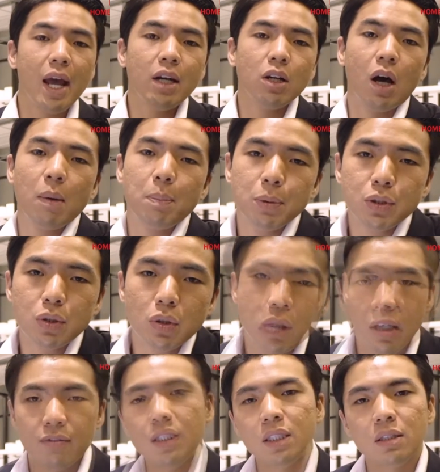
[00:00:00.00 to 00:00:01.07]
end of our episode.
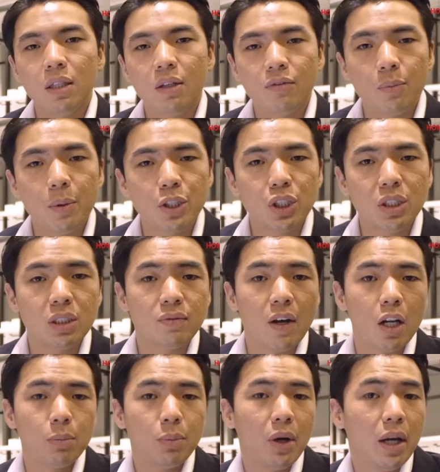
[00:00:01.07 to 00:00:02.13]
If this information is
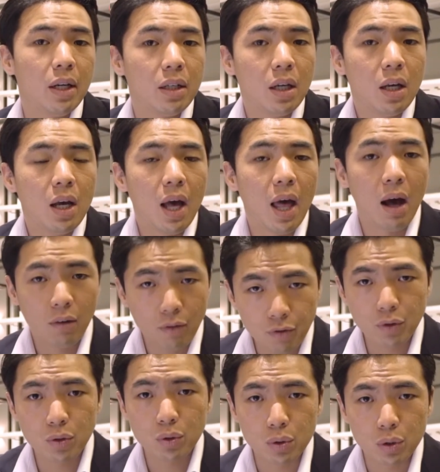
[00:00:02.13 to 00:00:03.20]
valuable and
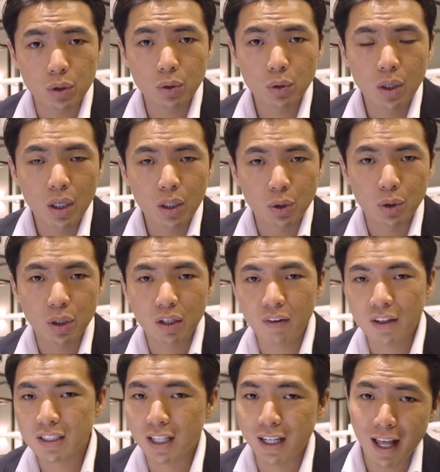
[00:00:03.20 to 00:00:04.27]
helpful to you, do give
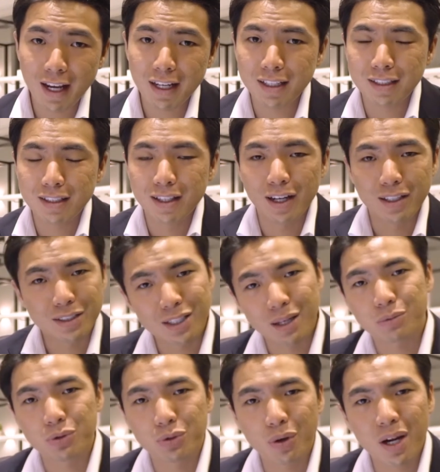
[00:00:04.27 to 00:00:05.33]
us a like, a
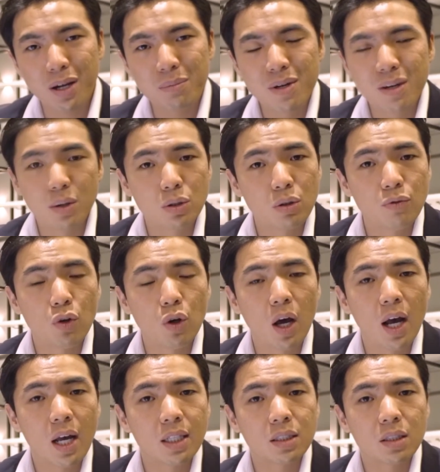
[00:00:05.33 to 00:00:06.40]
subscribe. Also follow
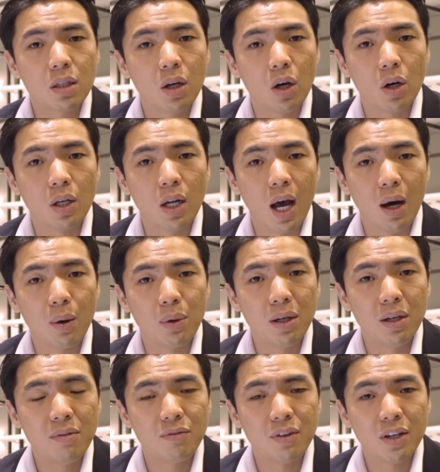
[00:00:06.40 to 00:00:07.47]
us on
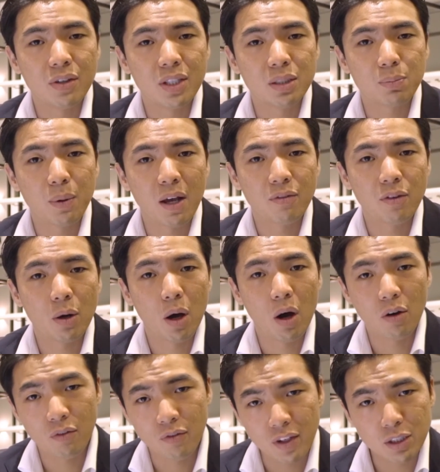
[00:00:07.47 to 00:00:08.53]
our various platforms
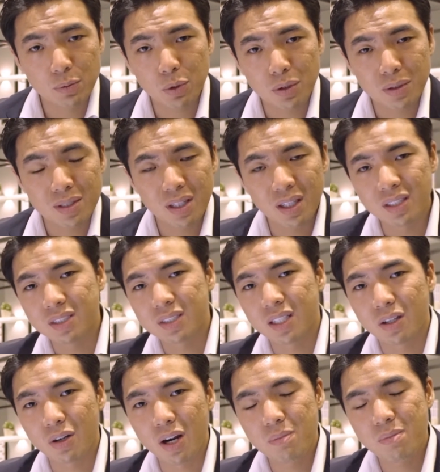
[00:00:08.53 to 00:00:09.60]
on Facebook,
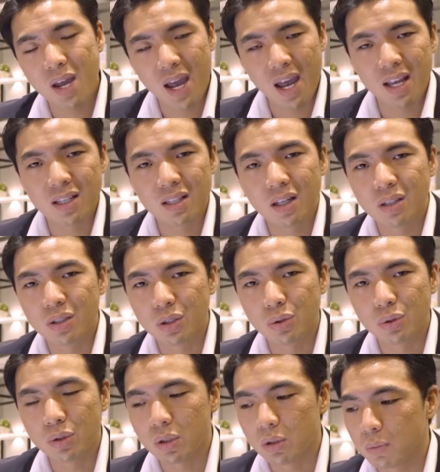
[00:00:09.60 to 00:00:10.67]
Instagram, and
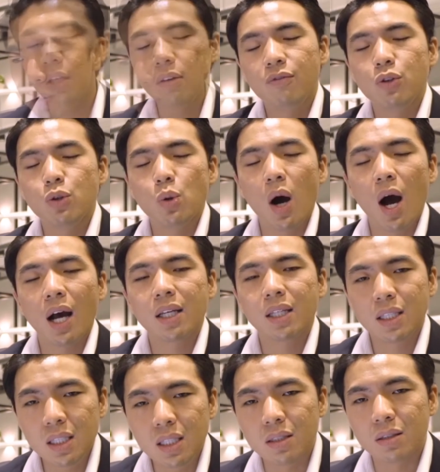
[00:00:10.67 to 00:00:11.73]
YouTube. If you are
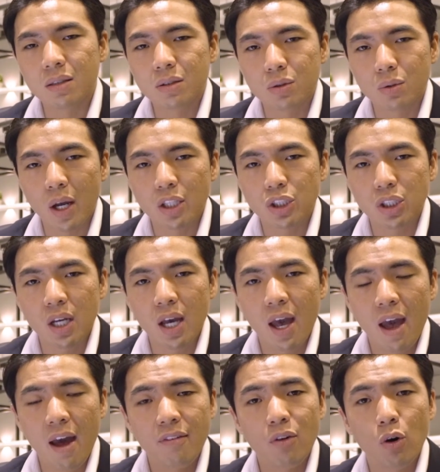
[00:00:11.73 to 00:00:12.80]
keen to actually
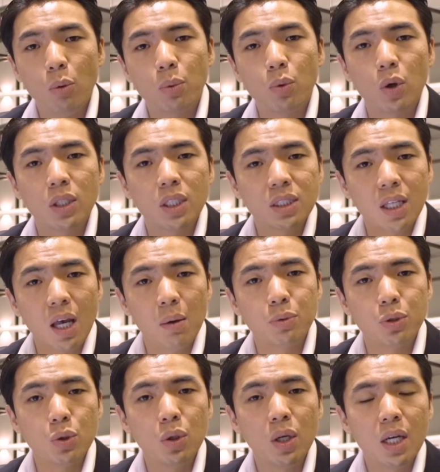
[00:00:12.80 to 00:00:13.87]
have Home Quarters help
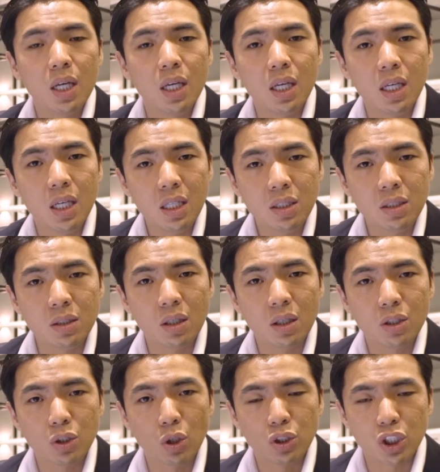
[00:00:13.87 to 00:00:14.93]
you in
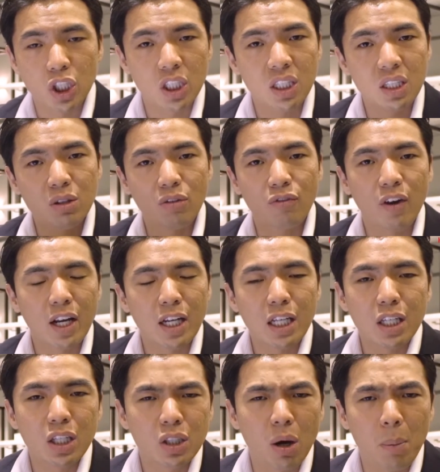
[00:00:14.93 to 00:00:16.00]
your journey to
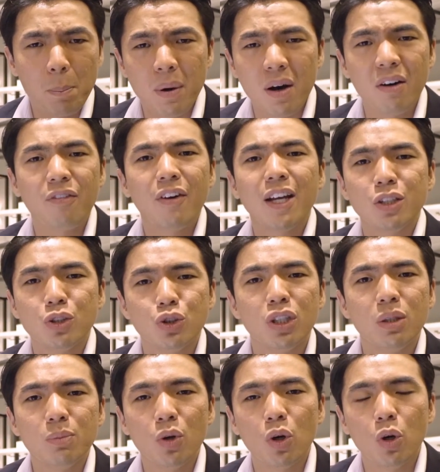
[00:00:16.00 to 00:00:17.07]
finding your perfect
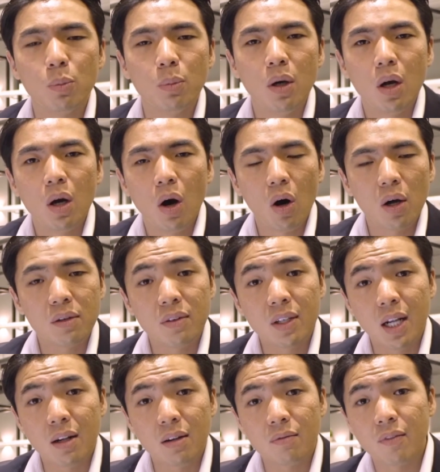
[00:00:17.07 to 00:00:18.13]
dream home or even
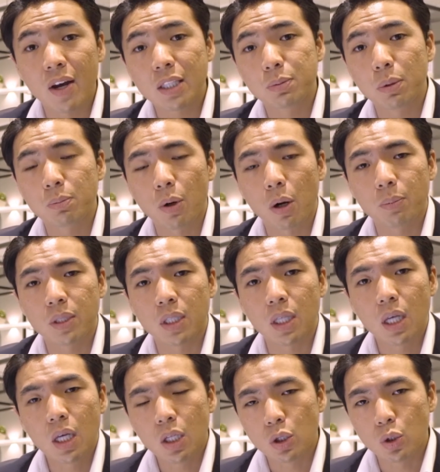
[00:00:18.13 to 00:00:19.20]
an investment property,
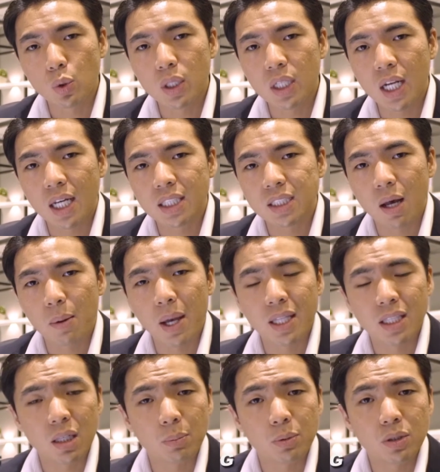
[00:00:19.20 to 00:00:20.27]
do hit us up
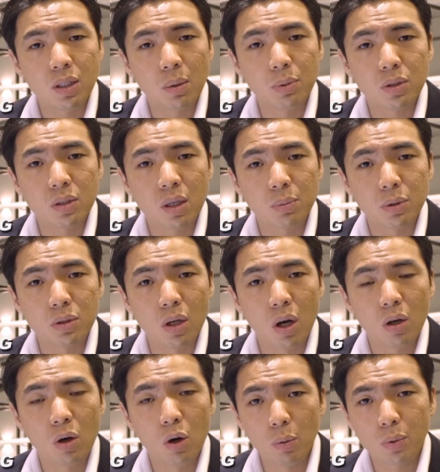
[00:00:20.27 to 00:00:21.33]
at
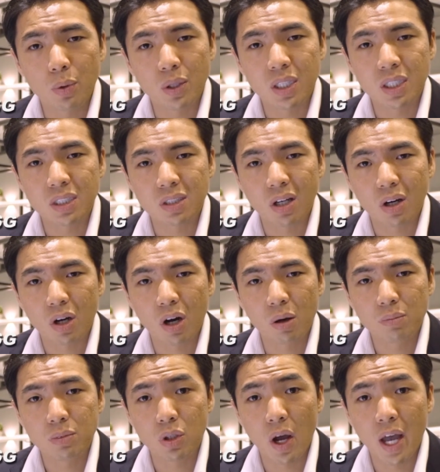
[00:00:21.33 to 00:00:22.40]

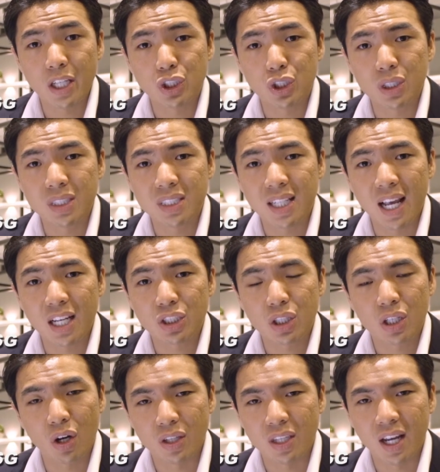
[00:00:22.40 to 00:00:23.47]

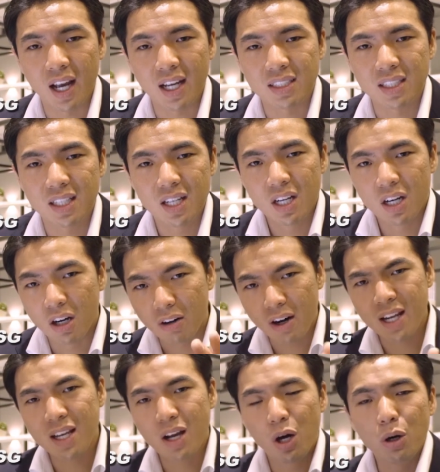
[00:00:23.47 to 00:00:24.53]
www.homequarters.com.sg/contact us.
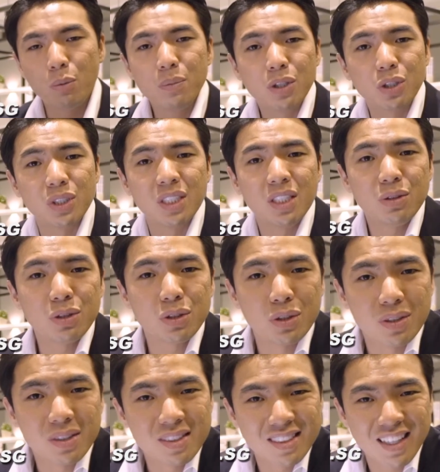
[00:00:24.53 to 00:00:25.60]
Alright, hope to see you
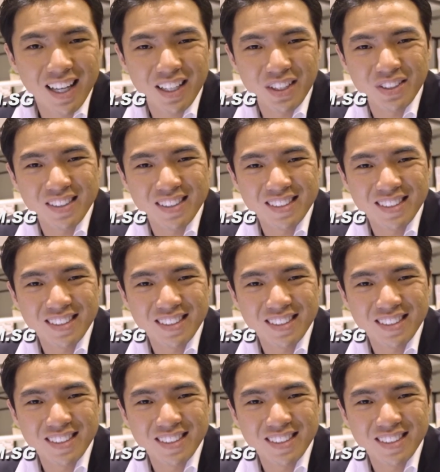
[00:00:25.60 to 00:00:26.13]
soon. Thank you.